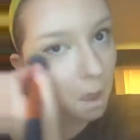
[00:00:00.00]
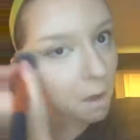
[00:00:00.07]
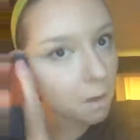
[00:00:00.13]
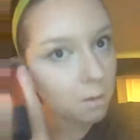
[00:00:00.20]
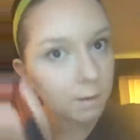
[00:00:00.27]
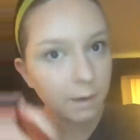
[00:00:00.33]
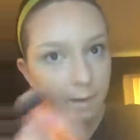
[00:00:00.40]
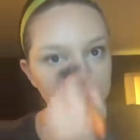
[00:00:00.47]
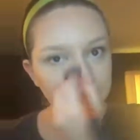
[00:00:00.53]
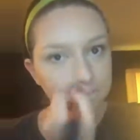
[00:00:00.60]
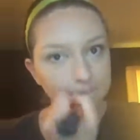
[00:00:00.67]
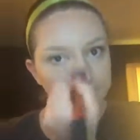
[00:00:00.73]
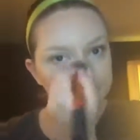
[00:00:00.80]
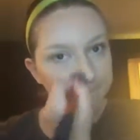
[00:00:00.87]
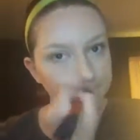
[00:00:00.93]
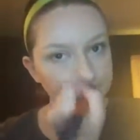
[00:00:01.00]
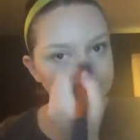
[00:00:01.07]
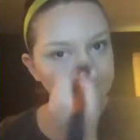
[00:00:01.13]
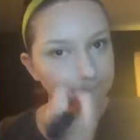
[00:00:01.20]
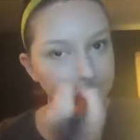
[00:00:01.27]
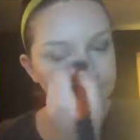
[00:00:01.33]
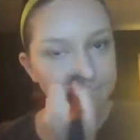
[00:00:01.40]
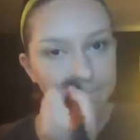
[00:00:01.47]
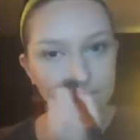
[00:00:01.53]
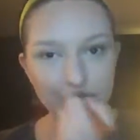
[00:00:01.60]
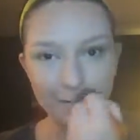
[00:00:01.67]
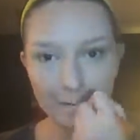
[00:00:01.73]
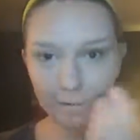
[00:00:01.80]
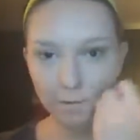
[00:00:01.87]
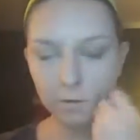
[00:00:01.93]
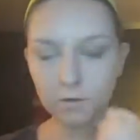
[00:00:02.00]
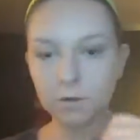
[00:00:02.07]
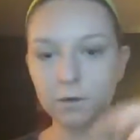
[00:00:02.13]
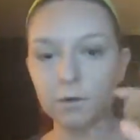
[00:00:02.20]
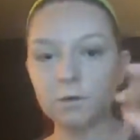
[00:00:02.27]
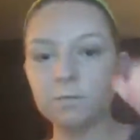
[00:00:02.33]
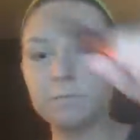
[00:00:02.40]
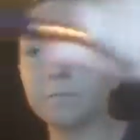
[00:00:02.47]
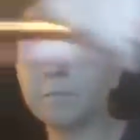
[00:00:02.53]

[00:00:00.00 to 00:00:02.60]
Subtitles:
Okay. we are good.